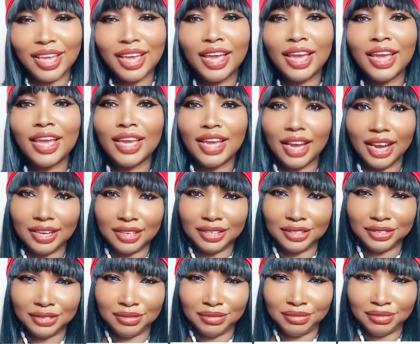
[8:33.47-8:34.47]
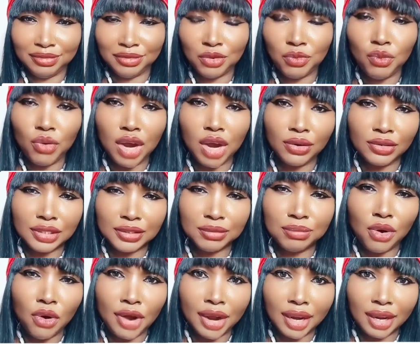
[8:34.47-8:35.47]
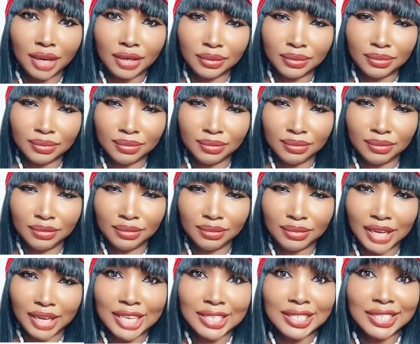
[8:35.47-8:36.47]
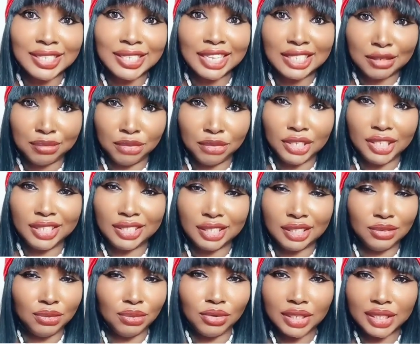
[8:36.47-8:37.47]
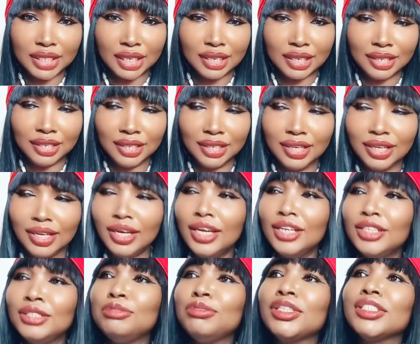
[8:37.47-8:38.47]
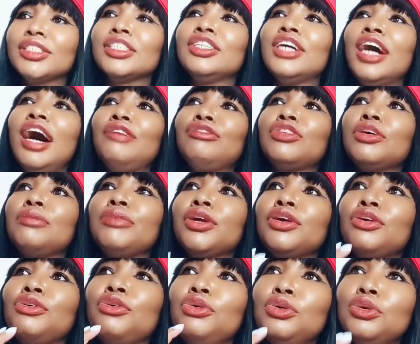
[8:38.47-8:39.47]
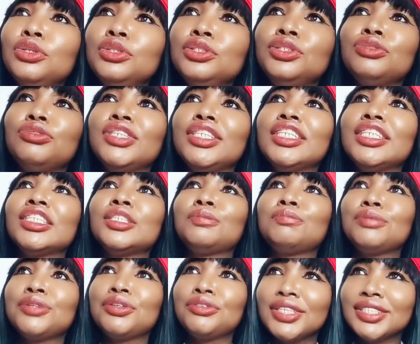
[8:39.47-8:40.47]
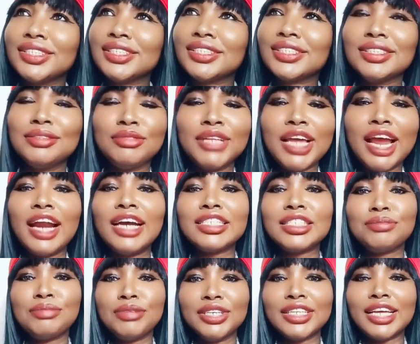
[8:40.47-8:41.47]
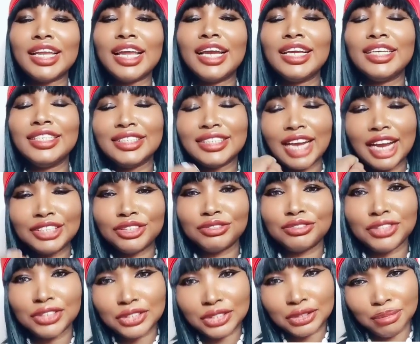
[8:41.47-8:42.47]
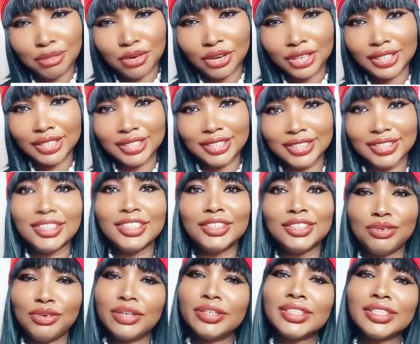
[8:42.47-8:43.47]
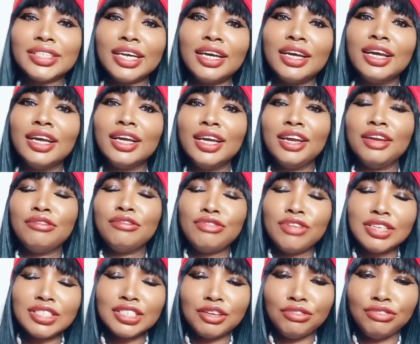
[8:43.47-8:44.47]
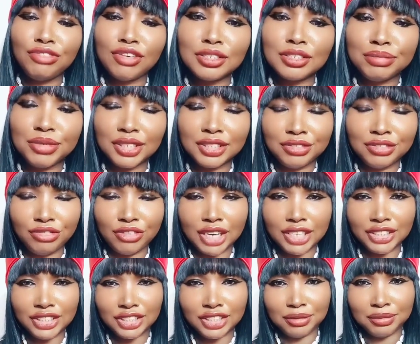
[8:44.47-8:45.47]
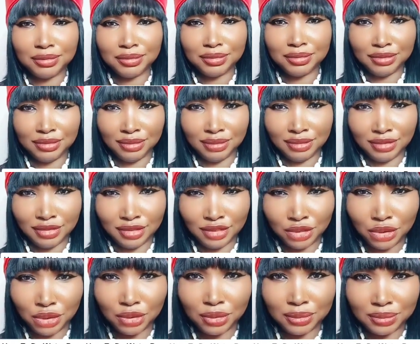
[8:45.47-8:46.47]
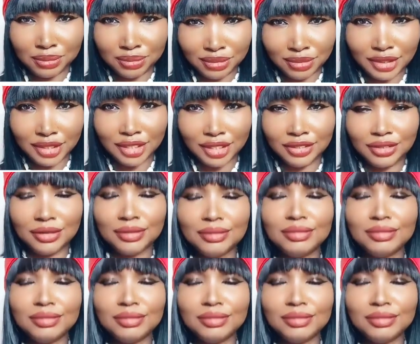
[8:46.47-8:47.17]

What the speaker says: Yeah, wealth, money. Excess money is in the water. But you have to be good with the spirits. There are spirits that are in charge of this money in the water. First of all, build friendship. Go, you know.